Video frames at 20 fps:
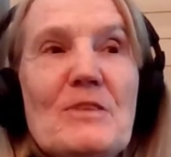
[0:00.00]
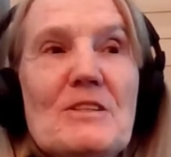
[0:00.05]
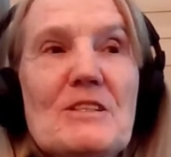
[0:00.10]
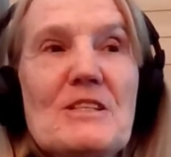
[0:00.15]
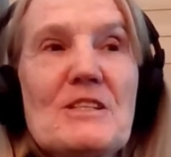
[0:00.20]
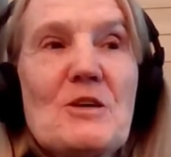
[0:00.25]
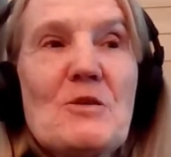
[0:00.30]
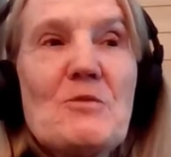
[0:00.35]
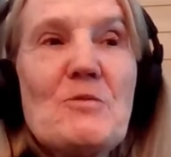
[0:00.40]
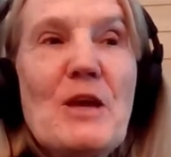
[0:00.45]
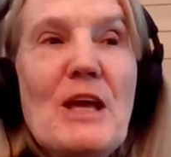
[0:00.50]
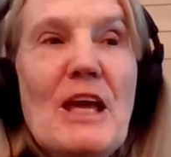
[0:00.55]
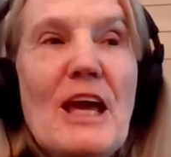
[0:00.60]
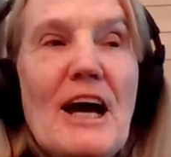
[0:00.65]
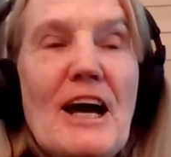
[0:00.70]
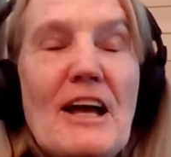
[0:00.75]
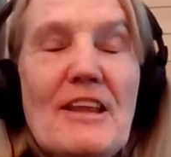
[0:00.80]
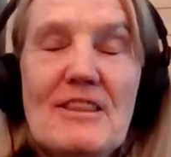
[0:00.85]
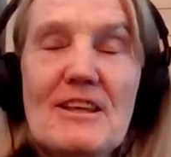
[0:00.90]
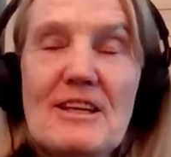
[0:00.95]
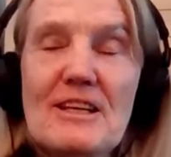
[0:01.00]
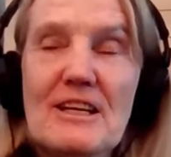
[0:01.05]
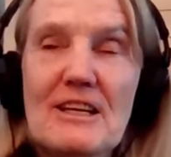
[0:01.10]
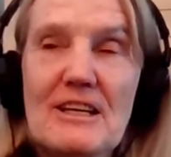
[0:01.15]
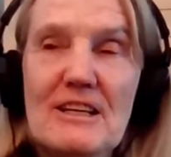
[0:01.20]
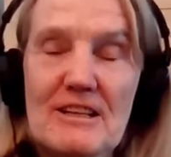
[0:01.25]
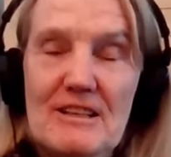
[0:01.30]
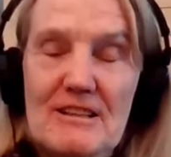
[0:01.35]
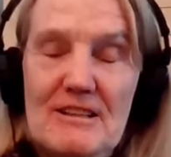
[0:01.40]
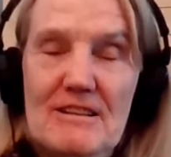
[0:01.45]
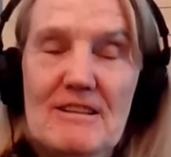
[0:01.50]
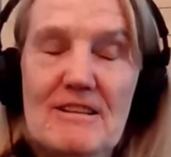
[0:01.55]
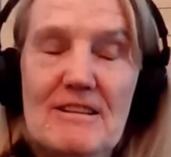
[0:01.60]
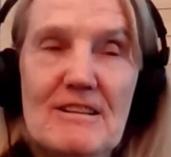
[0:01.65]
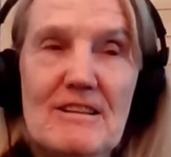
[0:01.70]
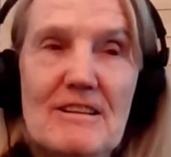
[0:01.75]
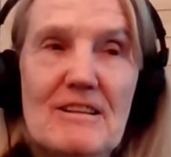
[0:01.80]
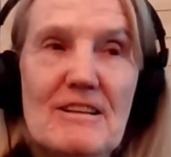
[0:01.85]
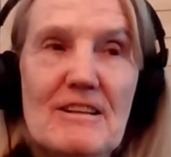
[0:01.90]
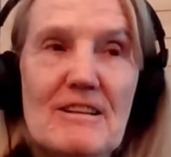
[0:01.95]
so we had
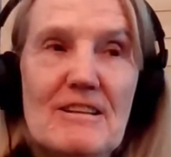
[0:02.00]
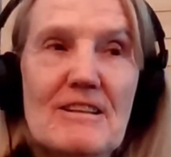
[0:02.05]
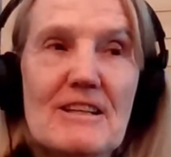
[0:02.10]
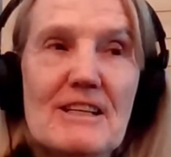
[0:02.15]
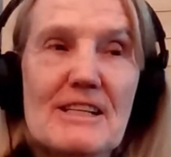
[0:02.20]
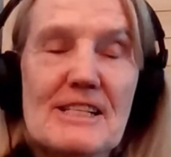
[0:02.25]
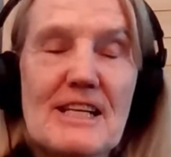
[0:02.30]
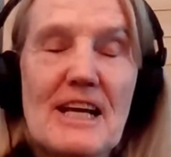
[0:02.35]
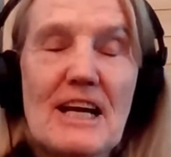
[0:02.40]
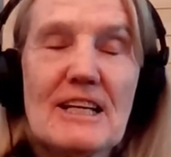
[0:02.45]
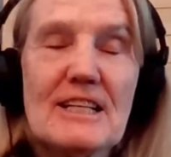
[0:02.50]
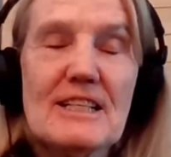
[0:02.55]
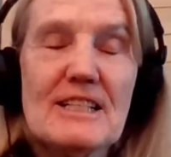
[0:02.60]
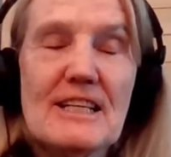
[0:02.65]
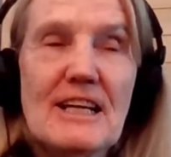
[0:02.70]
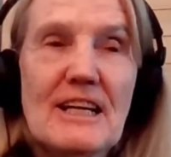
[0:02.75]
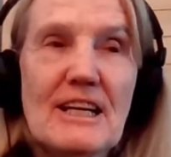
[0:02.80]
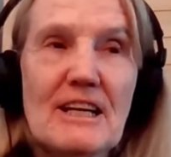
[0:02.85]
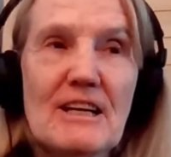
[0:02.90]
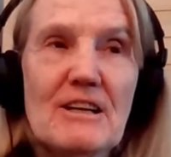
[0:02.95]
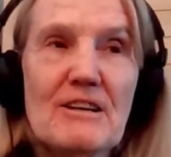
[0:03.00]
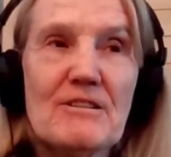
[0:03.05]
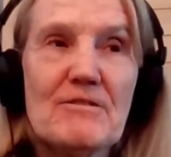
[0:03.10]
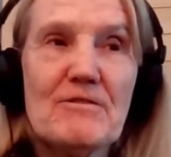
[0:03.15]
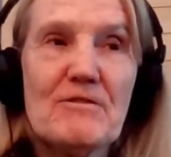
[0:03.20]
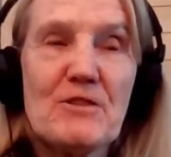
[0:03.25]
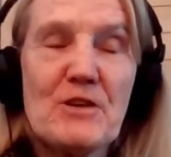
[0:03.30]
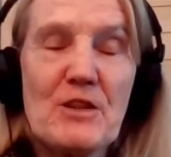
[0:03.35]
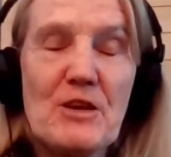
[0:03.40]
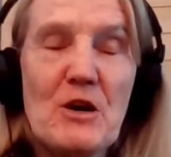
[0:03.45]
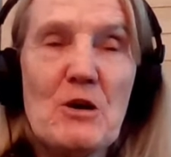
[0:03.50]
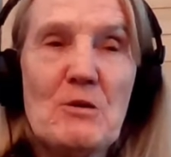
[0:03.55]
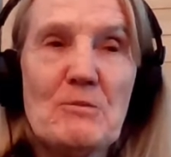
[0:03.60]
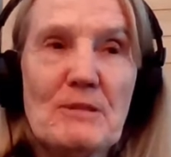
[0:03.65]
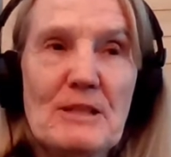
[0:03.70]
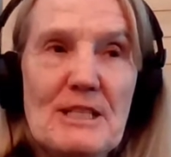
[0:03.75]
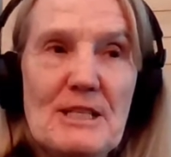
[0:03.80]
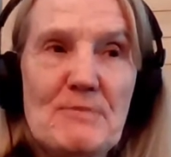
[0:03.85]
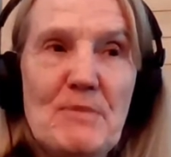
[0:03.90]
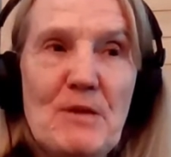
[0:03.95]
this idea for the
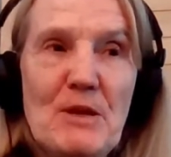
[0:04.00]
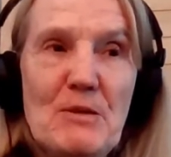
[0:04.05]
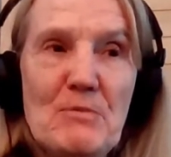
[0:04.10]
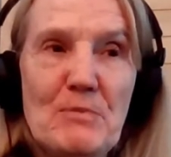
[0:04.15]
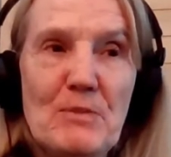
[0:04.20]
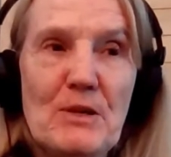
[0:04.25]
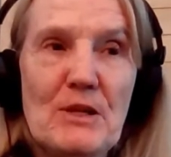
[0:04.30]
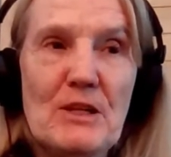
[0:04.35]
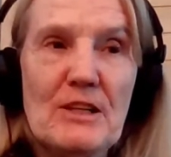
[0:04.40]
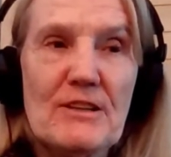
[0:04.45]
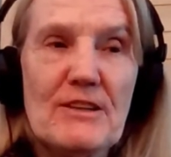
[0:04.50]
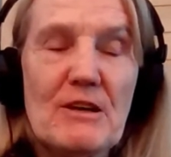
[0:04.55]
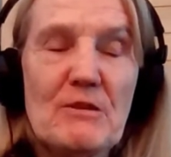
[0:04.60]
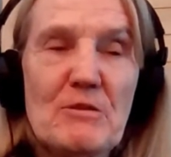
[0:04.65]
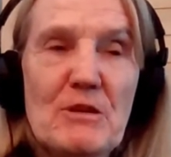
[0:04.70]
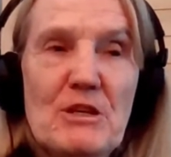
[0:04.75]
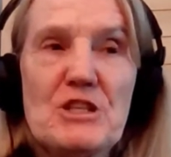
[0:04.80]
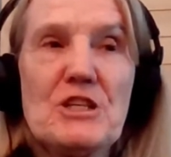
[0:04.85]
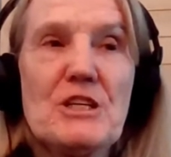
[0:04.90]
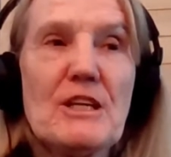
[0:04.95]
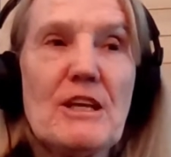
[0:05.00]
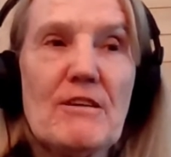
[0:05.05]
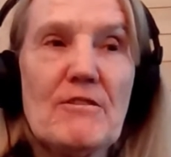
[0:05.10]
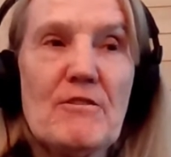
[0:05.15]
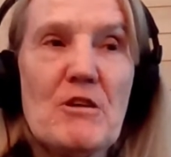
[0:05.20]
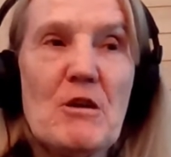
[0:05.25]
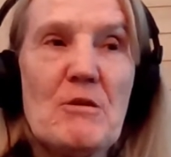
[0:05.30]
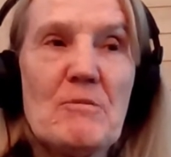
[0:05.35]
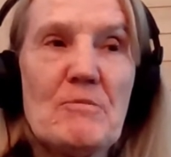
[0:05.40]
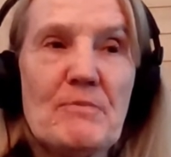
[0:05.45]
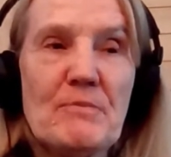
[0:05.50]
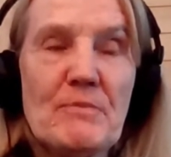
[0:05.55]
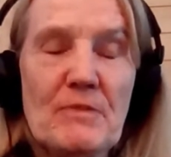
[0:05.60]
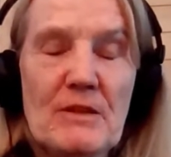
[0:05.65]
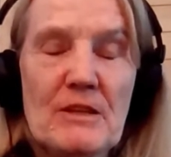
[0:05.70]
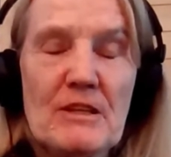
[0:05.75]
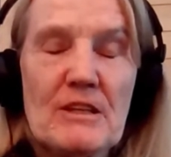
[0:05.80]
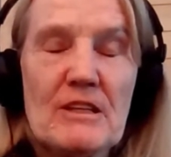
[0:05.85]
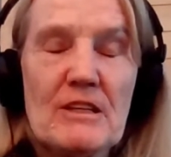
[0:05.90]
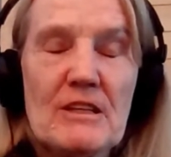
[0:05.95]
homeless people that we should give them
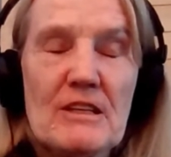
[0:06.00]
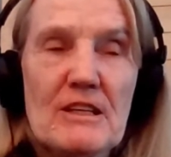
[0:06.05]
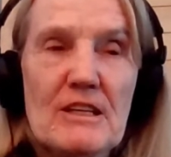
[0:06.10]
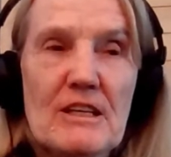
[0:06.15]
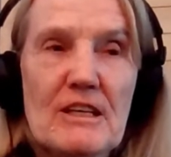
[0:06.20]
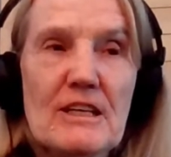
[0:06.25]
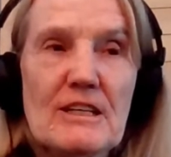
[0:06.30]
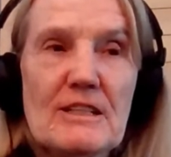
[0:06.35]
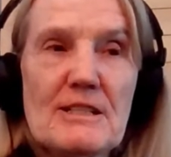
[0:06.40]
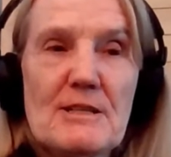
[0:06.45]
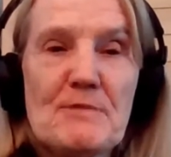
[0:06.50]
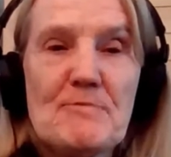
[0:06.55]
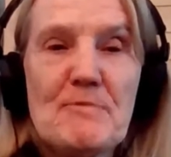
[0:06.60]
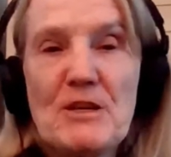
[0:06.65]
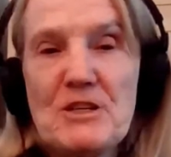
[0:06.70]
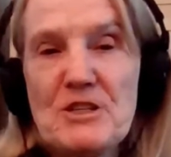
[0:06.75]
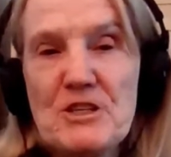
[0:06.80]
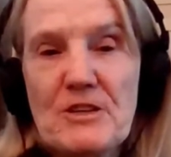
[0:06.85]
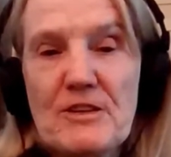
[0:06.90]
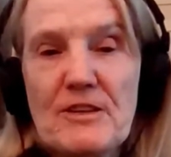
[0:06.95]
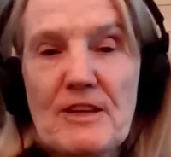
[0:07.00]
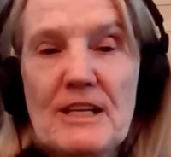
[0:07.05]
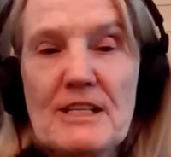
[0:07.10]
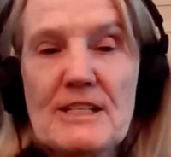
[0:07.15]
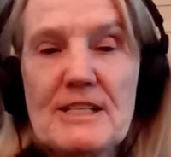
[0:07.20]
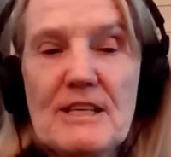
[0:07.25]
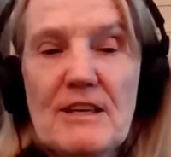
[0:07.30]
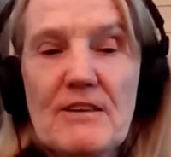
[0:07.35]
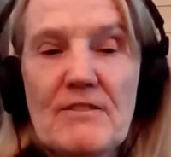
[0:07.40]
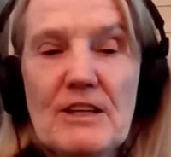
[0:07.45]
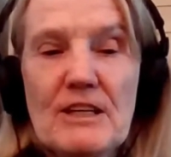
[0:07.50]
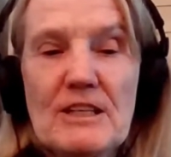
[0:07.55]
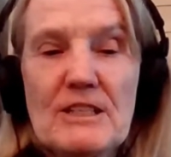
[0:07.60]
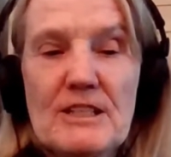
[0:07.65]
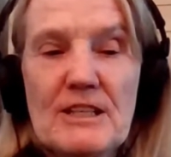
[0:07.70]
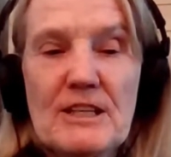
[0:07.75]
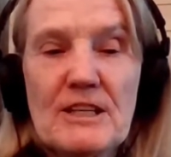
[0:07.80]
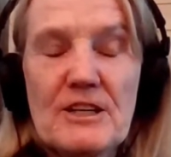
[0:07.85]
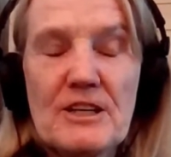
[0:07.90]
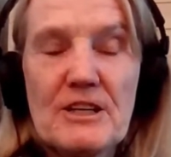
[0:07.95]
a special Thanksgiving
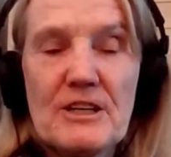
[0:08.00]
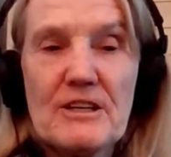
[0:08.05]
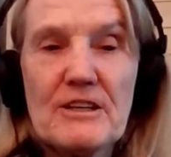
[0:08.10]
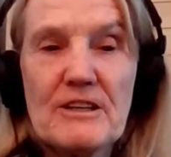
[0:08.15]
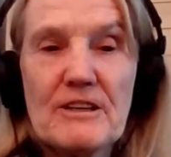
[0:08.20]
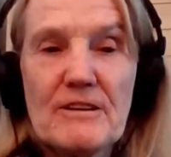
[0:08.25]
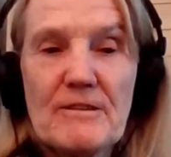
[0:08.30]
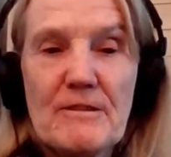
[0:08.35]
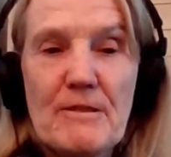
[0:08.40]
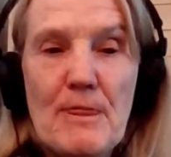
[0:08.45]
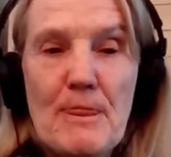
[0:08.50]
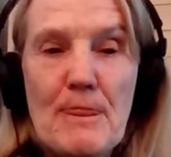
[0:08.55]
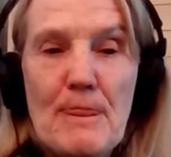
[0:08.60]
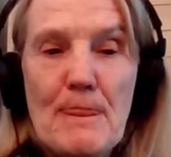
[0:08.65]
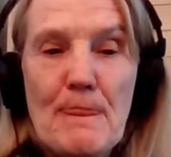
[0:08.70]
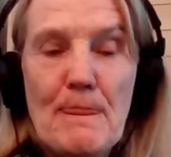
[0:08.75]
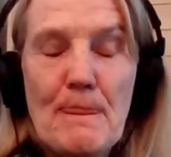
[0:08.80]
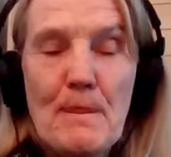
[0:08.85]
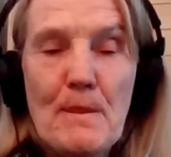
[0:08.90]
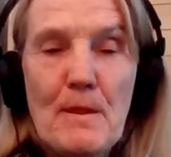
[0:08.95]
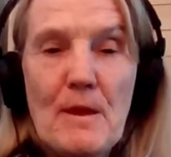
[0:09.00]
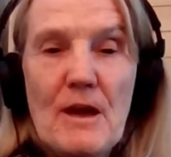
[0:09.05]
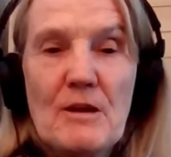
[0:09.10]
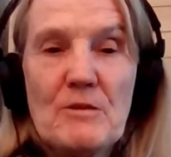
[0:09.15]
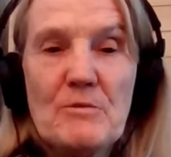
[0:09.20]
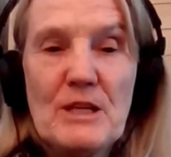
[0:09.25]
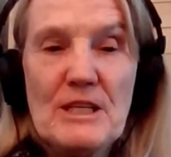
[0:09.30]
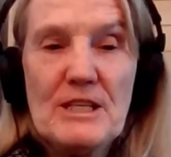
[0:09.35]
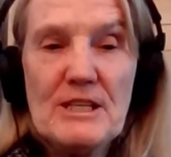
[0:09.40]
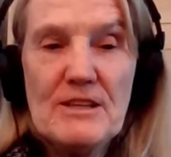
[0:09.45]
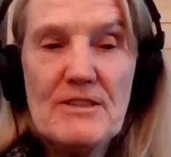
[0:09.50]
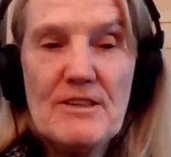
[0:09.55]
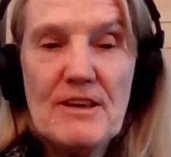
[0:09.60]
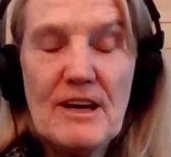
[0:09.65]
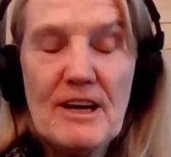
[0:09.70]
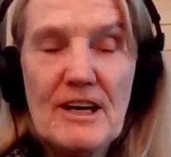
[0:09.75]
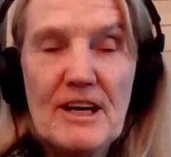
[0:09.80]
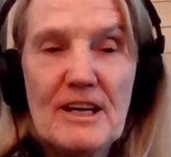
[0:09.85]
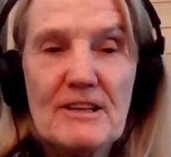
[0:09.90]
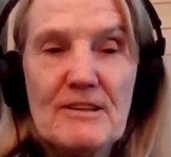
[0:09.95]
dinner, and we did
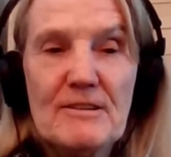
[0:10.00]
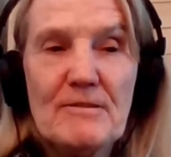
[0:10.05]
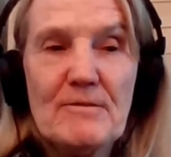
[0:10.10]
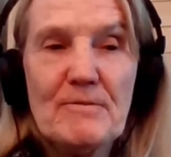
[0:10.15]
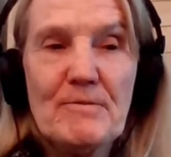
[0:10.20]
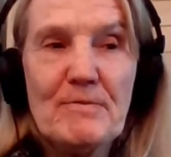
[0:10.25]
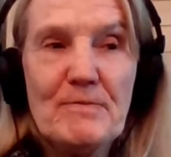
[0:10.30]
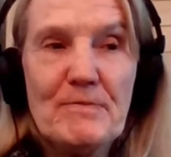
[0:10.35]
that